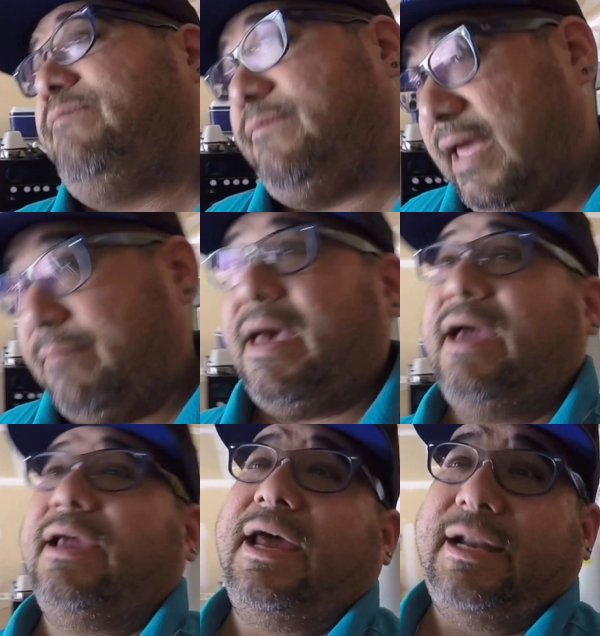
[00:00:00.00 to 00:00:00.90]
Came
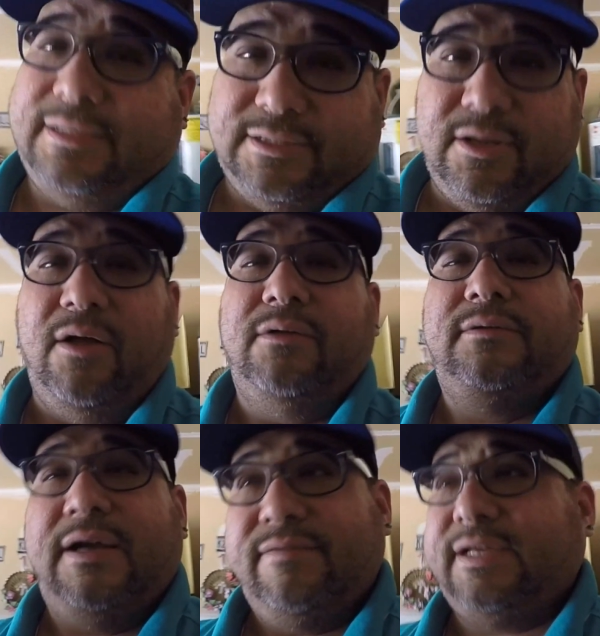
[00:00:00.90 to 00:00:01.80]
back, got it installed,
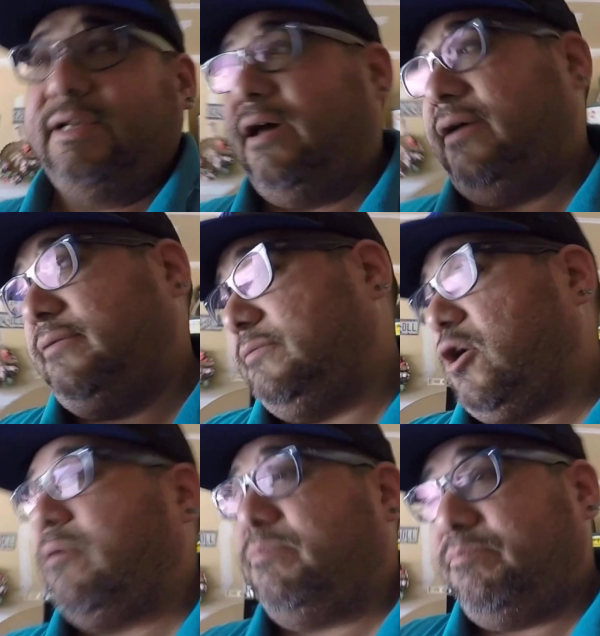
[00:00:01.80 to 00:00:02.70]
everything done,
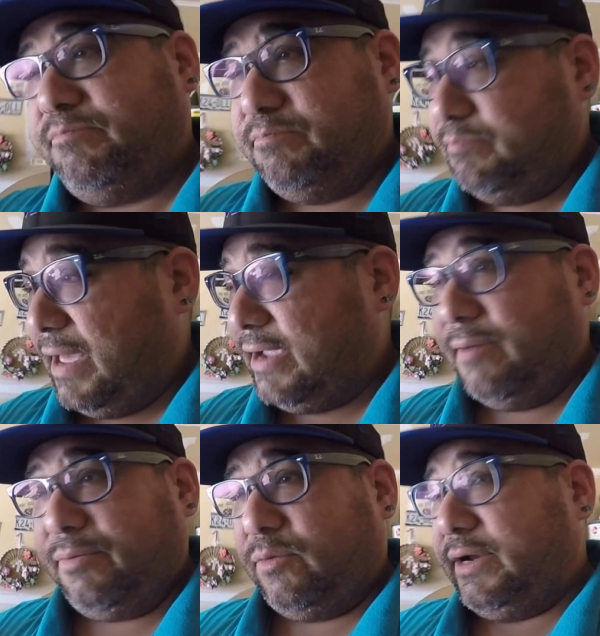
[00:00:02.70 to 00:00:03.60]
car back
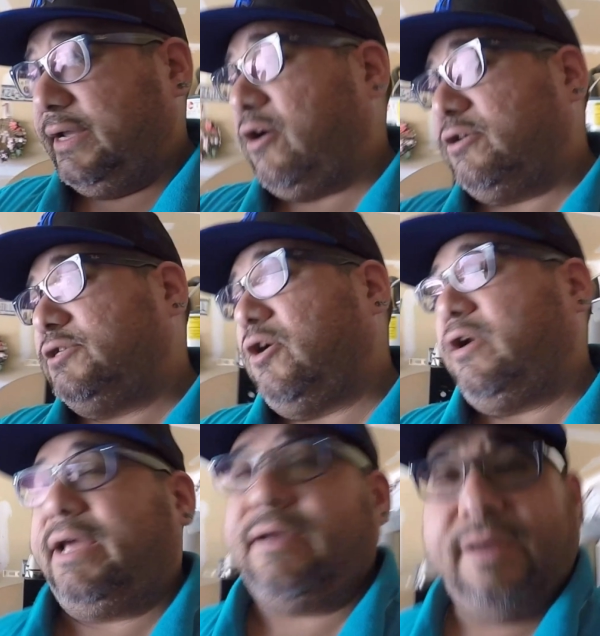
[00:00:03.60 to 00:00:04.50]
up and running, car
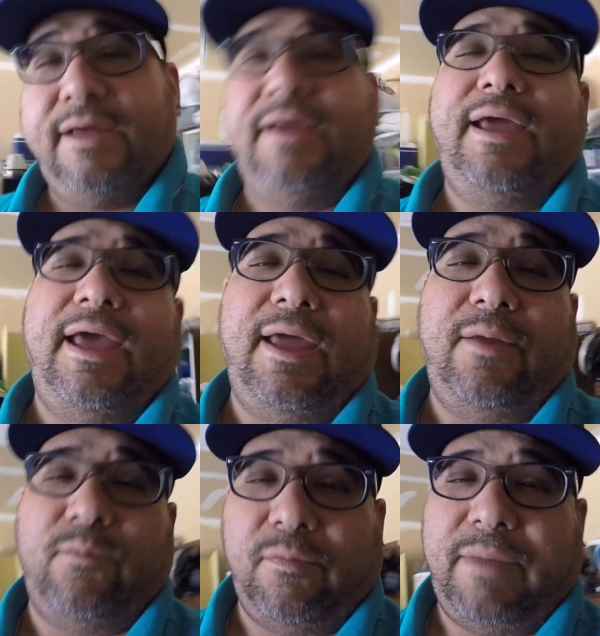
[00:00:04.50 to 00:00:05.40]
starting,
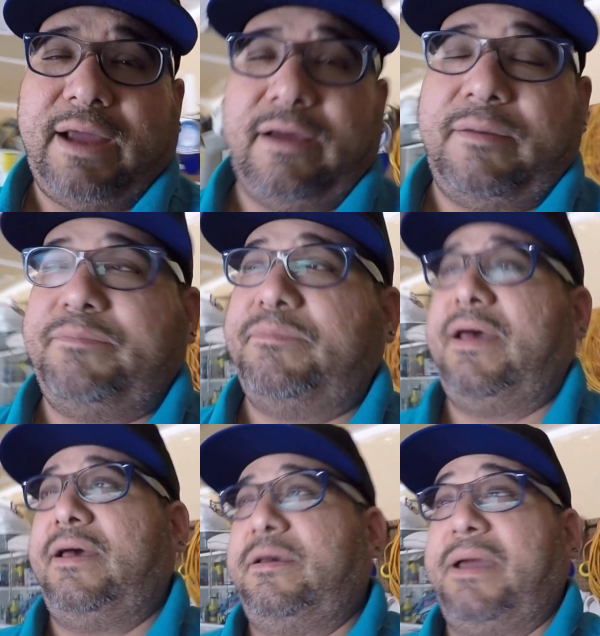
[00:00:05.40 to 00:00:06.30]
and we're back up
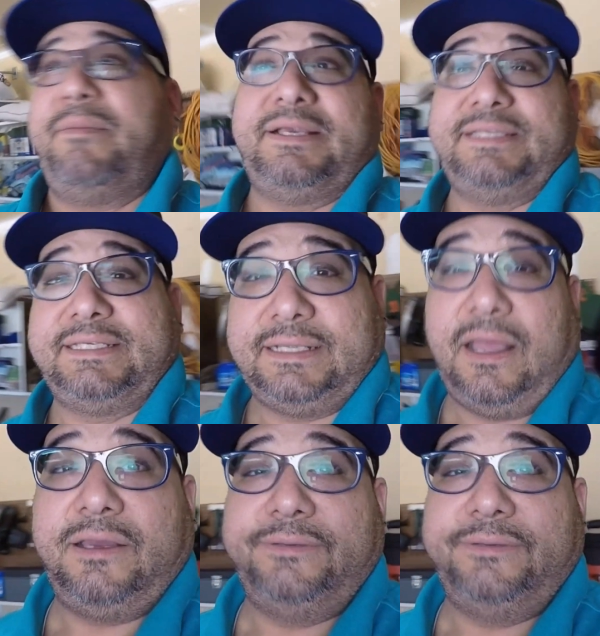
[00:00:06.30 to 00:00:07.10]
by about 6 o'clock.